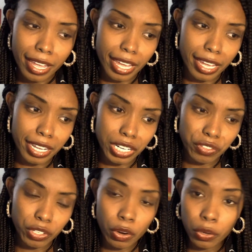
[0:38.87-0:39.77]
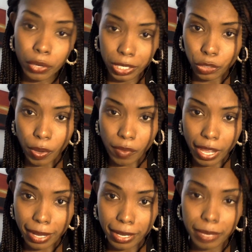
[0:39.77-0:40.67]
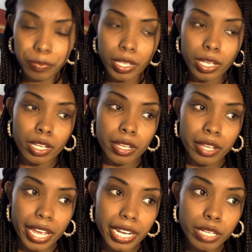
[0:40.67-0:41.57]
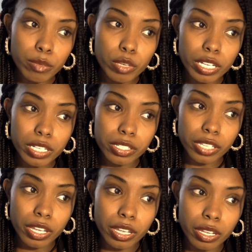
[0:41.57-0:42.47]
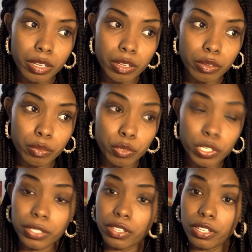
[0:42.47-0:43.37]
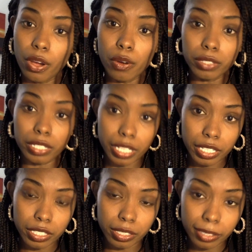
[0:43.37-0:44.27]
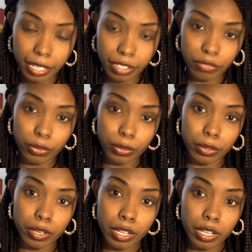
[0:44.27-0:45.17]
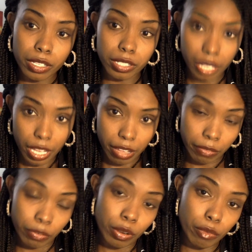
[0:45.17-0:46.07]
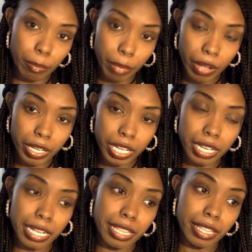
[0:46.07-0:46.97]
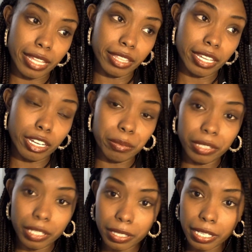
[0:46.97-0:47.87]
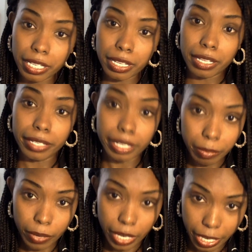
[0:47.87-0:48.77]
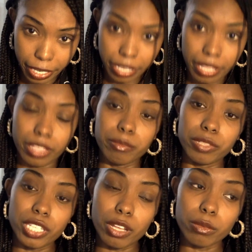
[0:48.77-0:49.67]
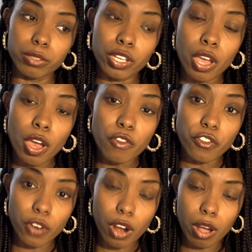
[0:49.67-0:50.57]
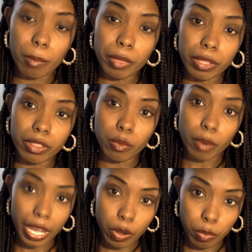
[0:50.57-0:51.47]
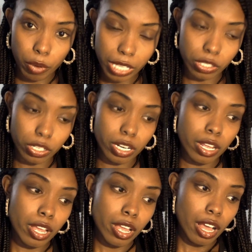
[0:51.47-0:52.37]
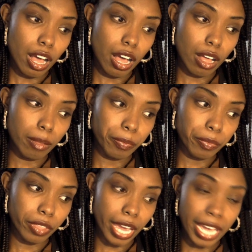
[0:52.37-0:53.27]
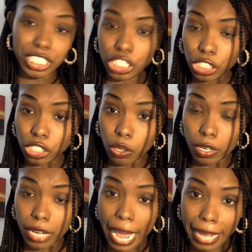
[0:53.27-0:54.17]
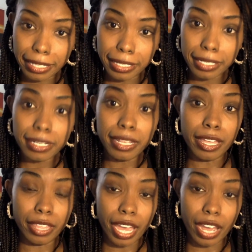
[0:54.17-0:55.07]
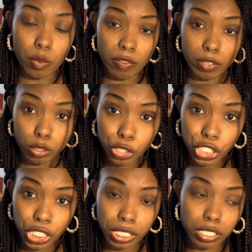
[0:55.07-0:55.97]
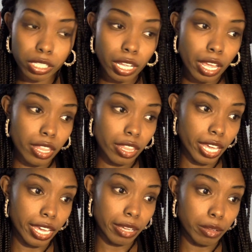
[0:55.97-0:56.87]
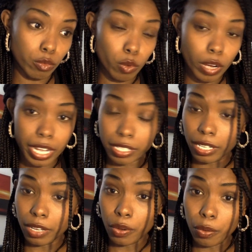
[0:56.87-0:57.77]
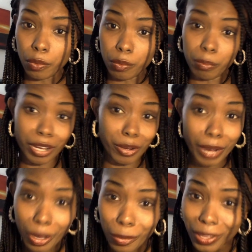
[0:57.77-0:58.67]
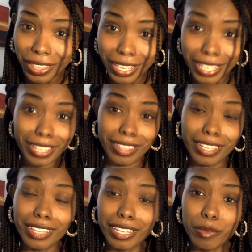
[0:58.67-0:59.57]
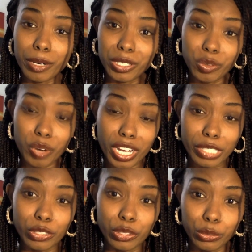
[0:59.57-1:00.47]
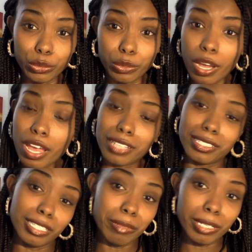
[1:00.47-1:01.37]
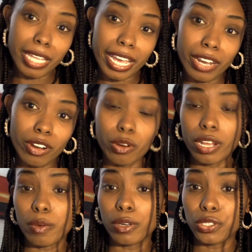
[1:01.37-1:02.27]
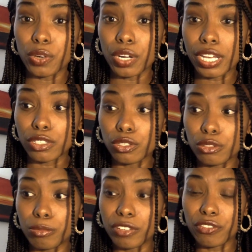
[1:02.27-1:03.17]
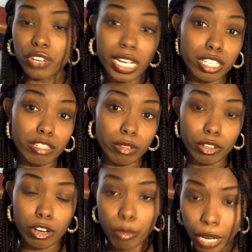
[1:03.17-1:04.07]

And if you don't know the history of Haiti, Haiti was really the only successful slave rebellion in that they completely liberated themselves from the white oppressor. The Haitians on the island, they had a revolution. They went buck wild with it, and that they weren't trying to assimilate or they weren't trying to be friends with their